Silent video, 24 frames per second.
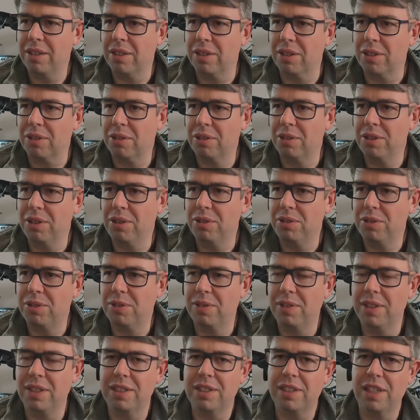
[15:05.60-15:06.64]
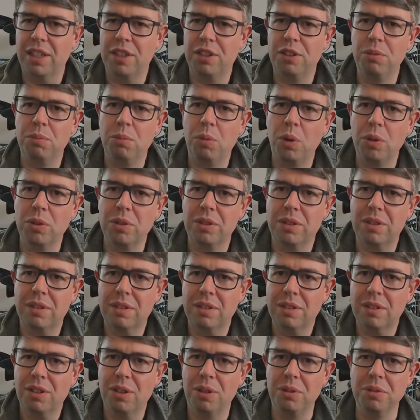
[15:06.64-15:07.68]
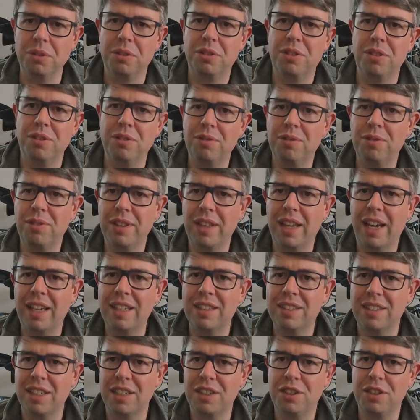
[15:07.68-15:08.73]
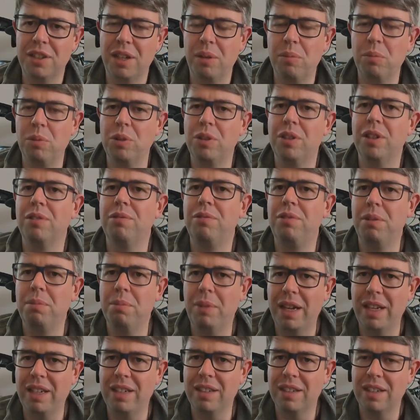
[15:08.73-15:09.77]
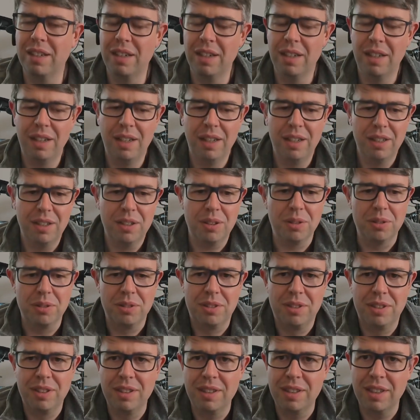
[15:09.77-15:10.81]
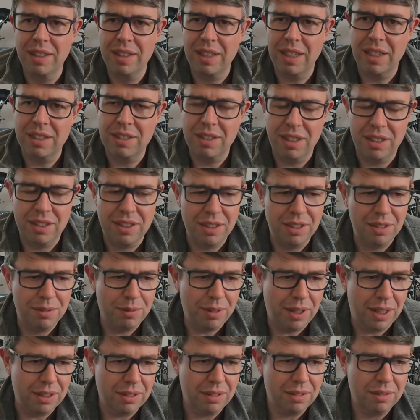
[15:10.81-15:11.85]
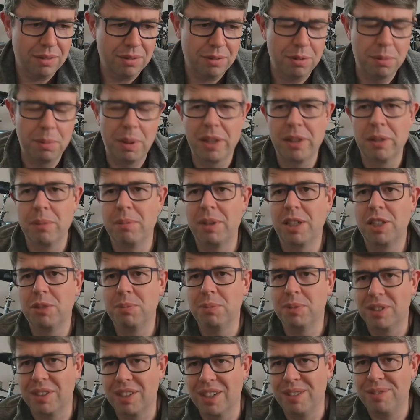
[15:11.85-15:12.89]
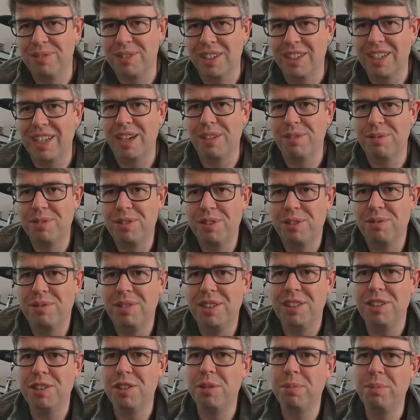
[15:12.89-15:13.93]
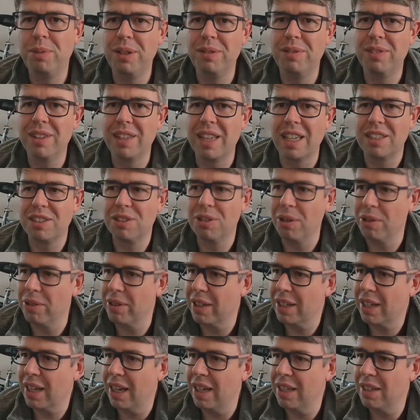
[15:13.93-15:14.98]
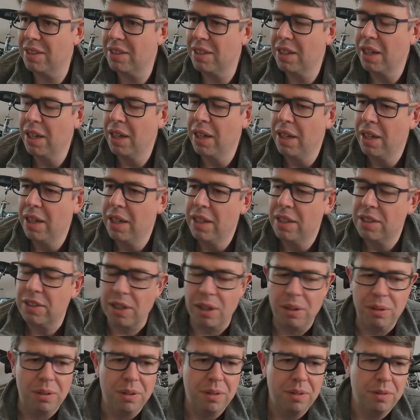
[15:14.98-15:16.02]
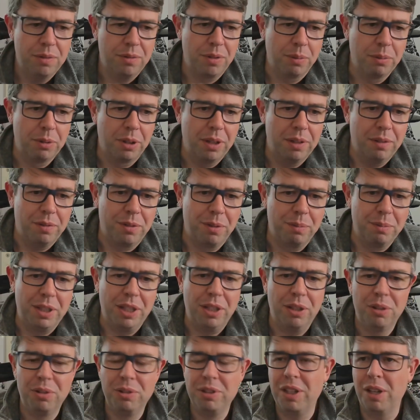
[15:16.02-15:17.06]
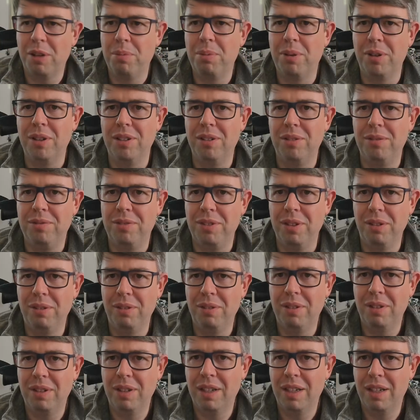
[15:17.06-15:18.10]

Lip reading: that got used for this session was constant for that session and would have remained constant at that session. In fact, from other measurements I've done, I have good reason to believe that that's not the case. So from the audio point of view,